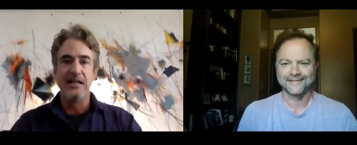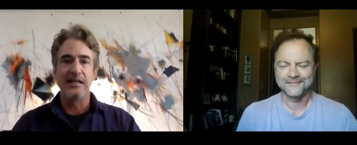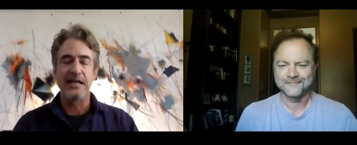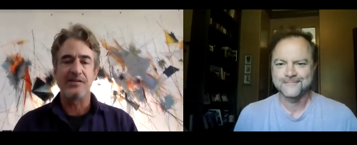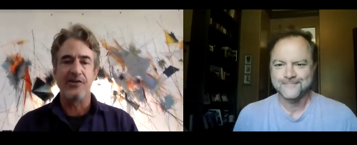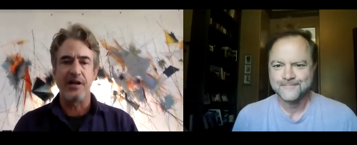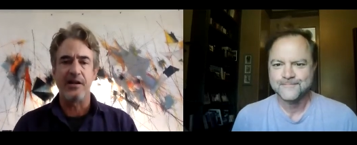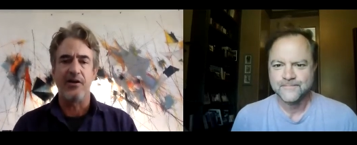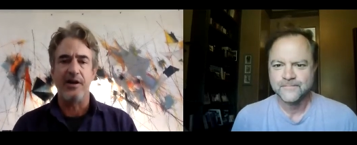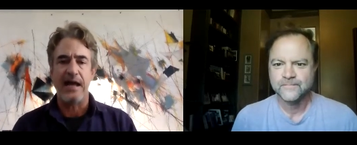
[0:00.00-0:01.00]
Speaker 1: lasered in
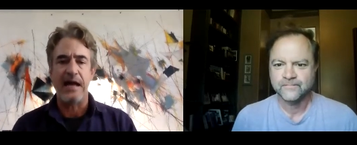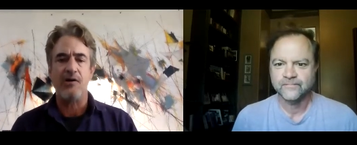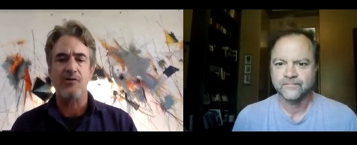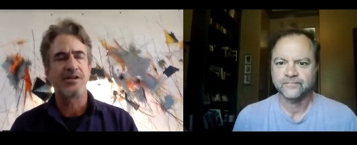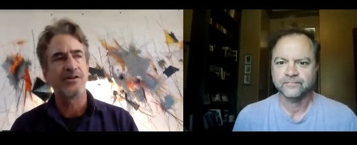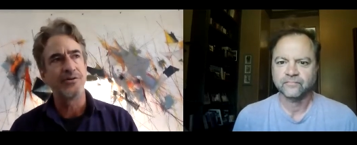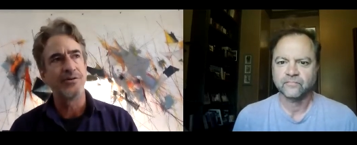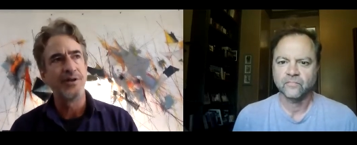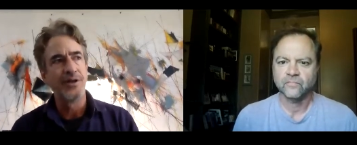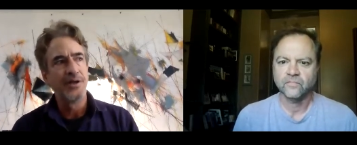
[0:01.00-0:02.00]
on how to
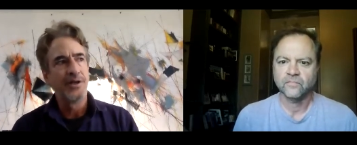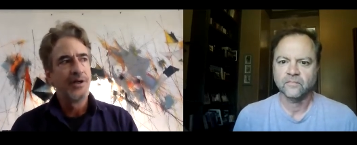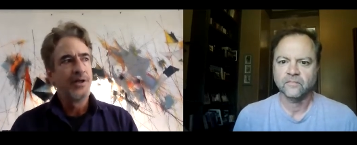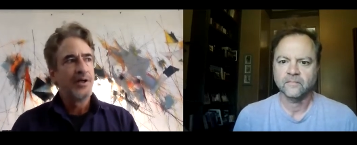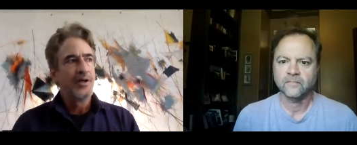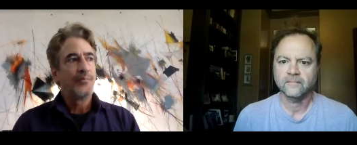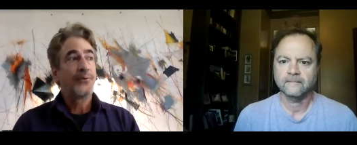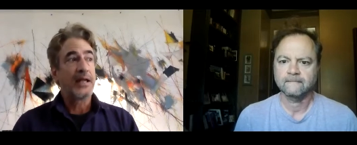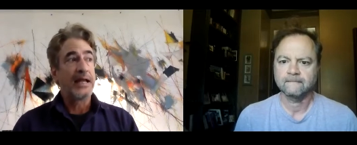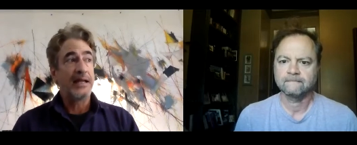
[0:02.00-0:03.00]

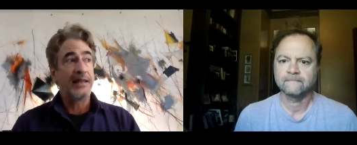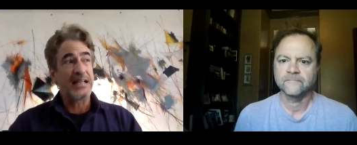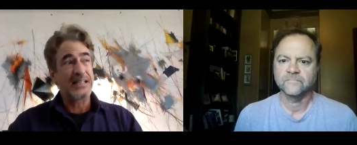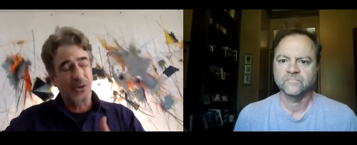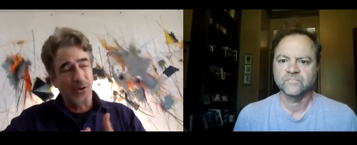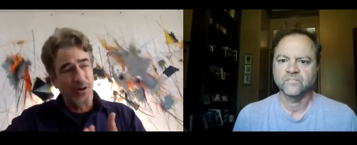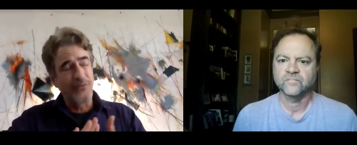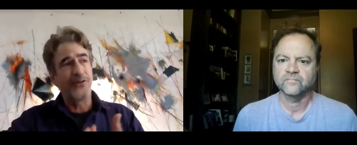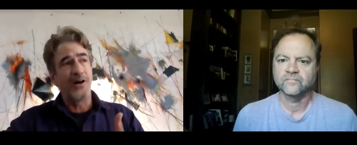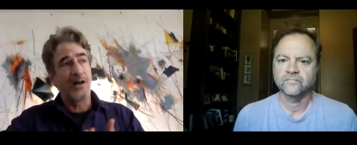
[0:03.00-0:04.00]
play that sort
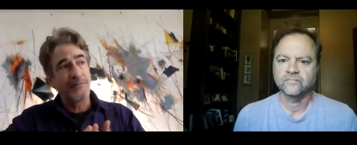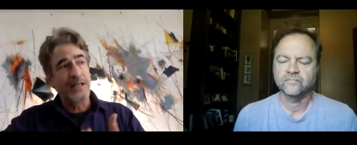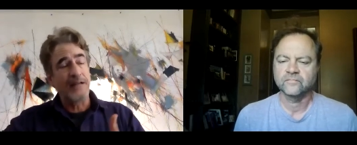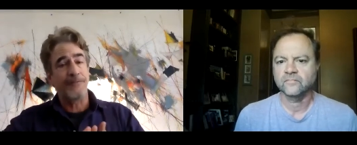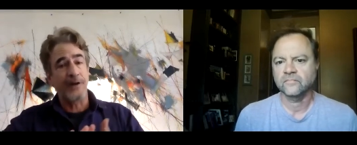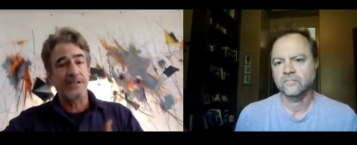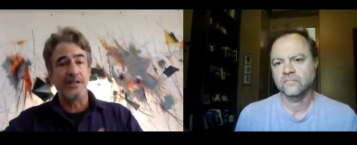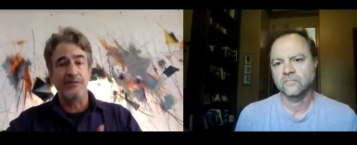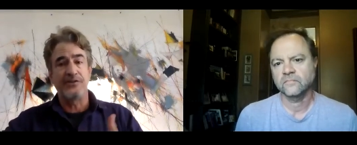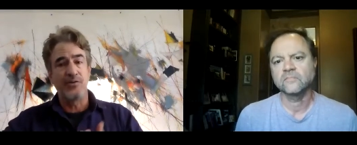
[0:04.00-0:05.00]
of uh, that friction
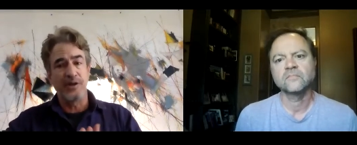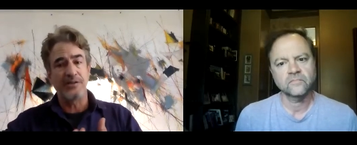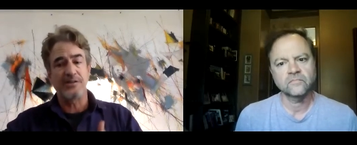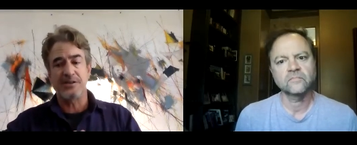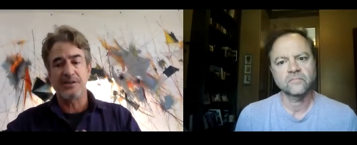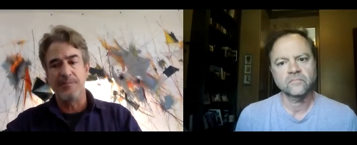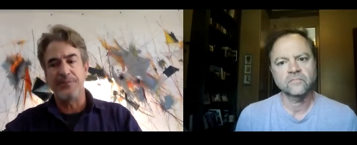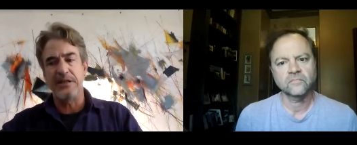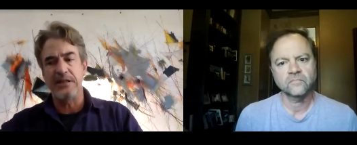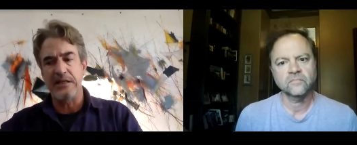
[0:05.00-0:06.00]
of doing
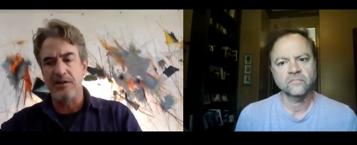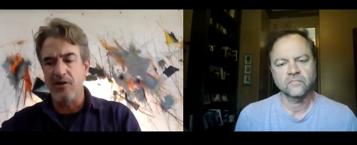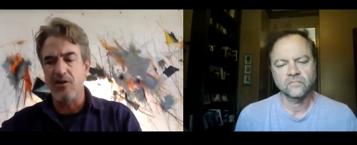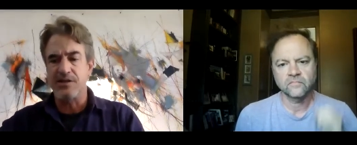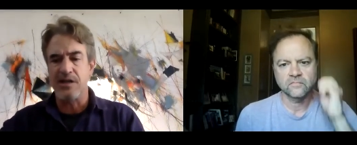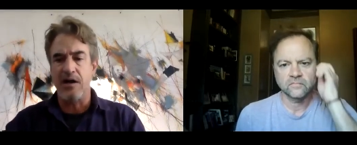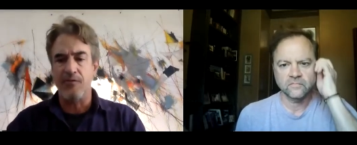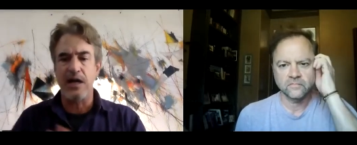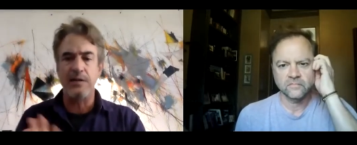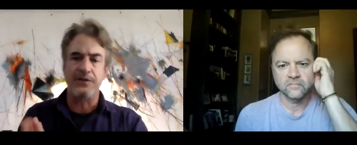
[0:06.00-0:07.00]
something that you know is not
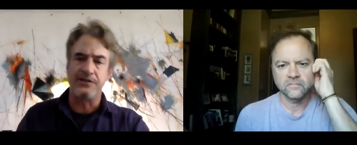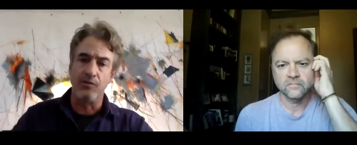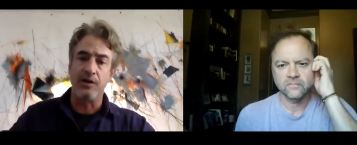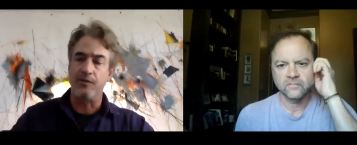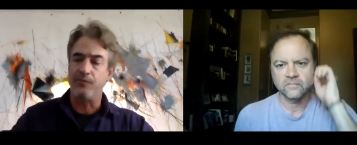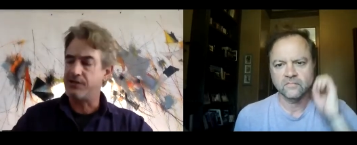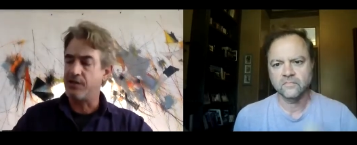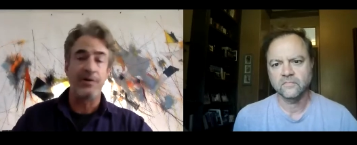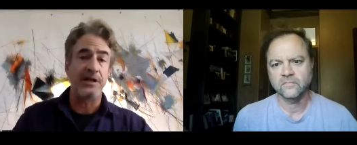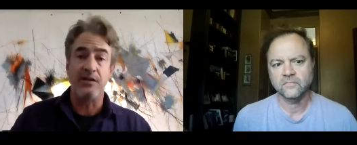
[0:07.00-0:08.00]
right but doing it with
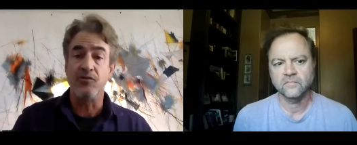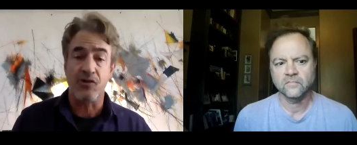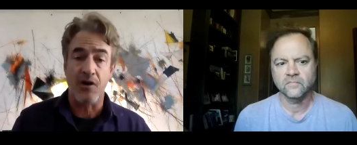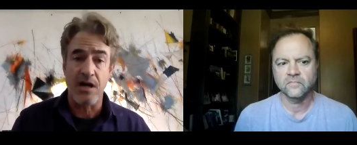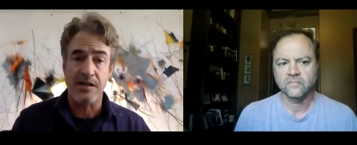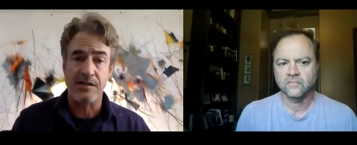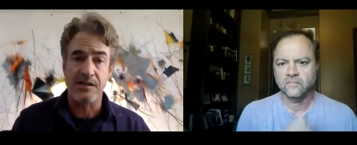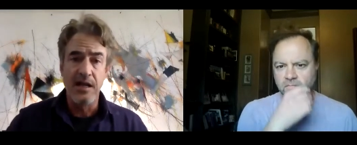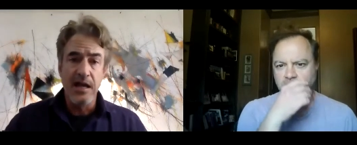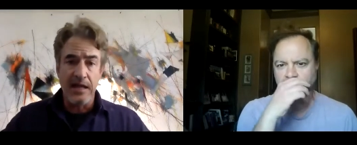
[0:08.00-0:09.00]
somebody you trust
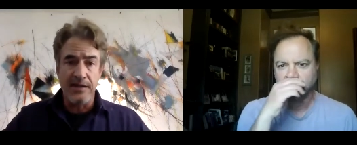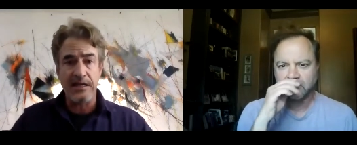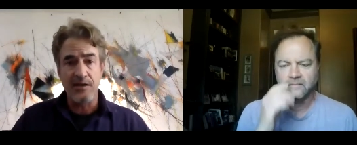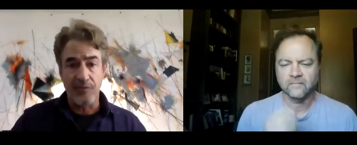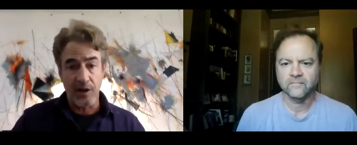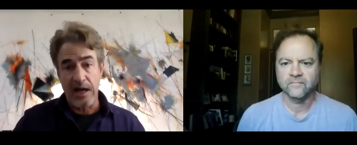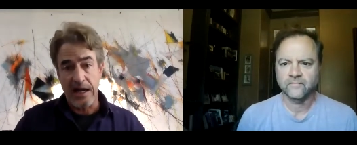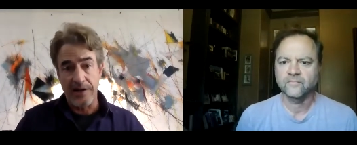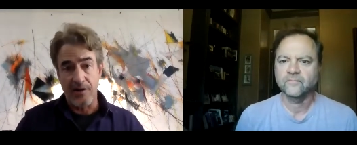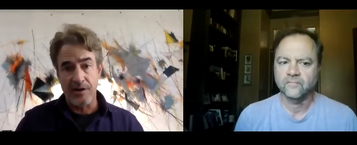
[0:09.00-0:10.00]
and that you've
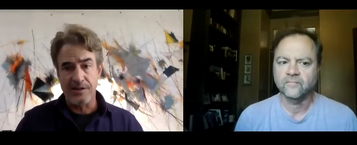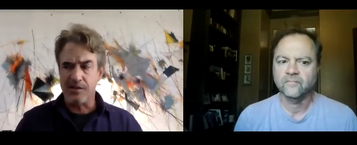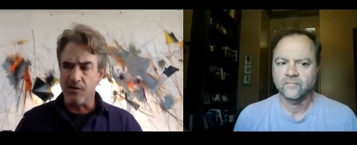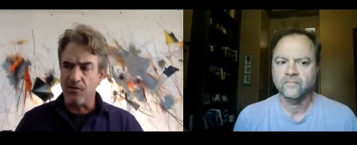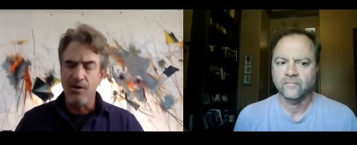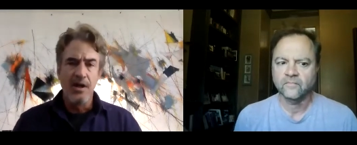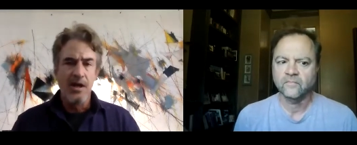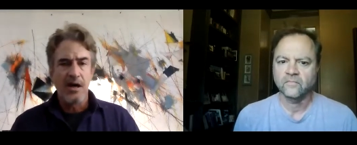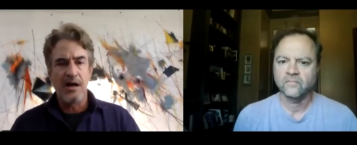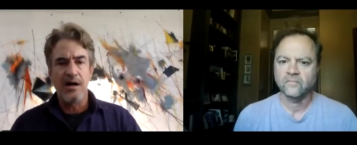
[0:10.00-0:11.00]
relied on so
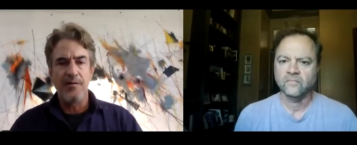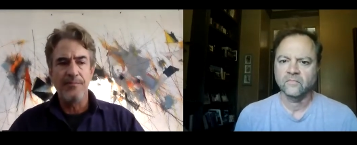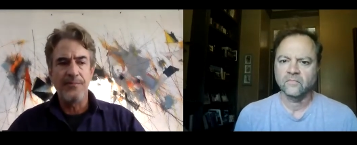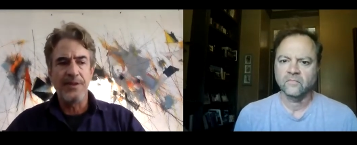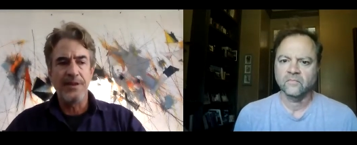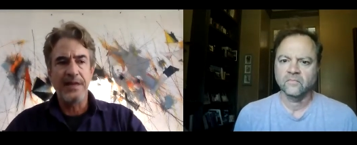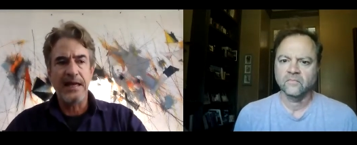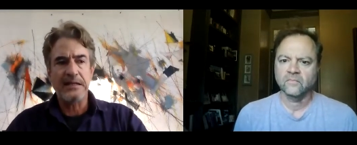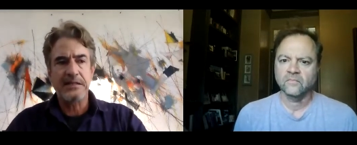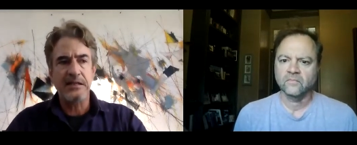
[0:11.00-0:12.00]
um,
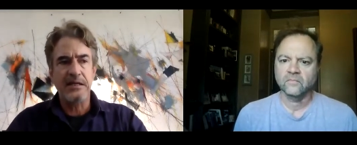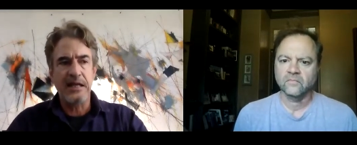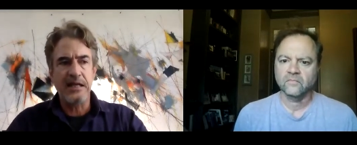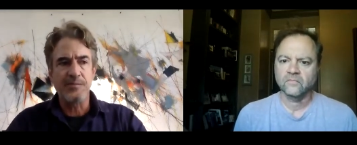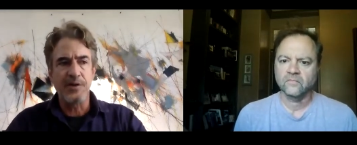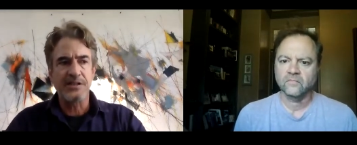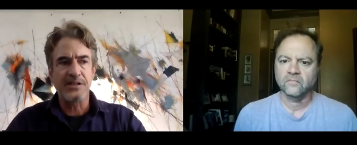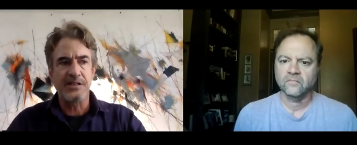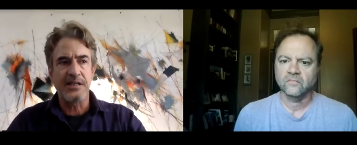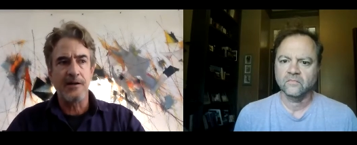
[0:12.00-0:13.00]
that as much
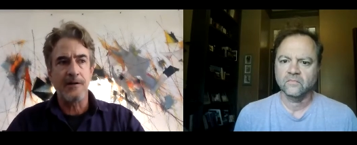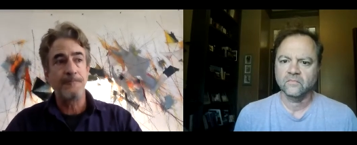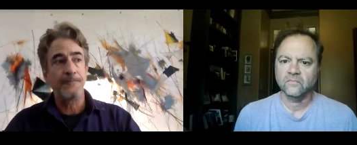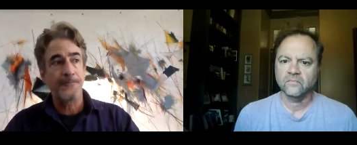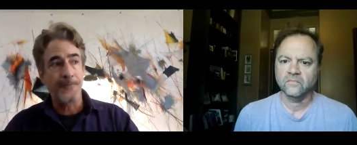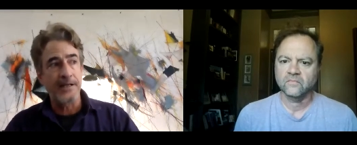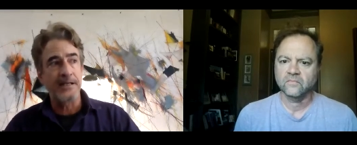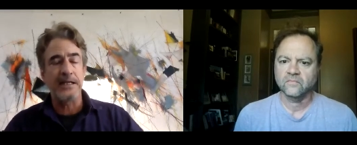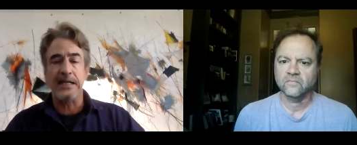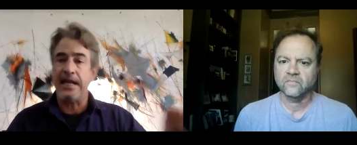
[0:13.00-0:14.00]
as they're
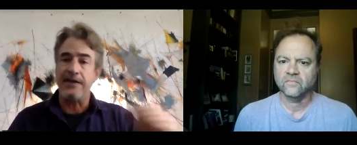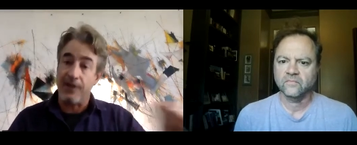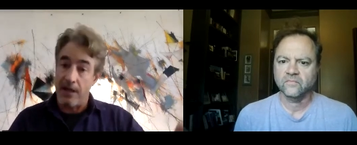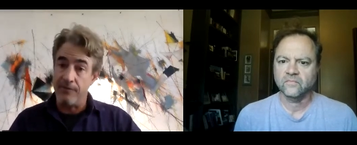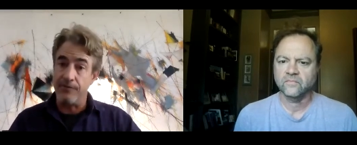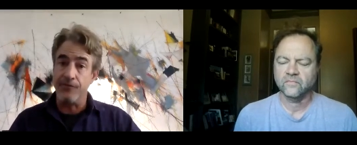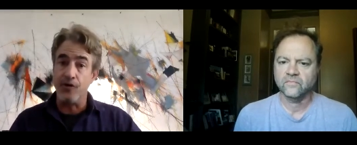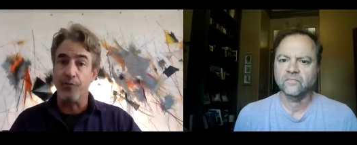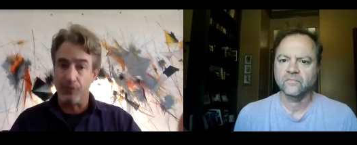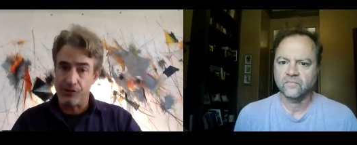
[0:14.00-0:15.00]
friendly and have kind of a
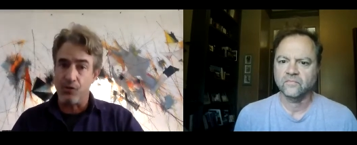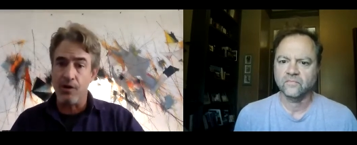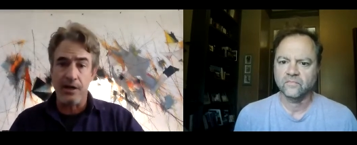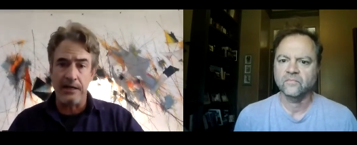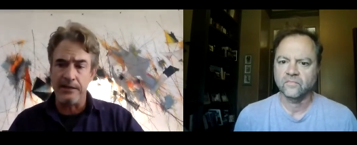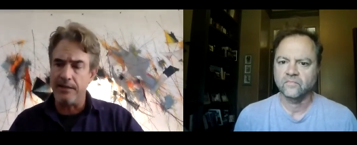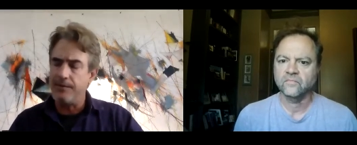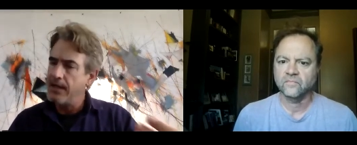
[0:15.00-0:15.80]
verbal shorthand that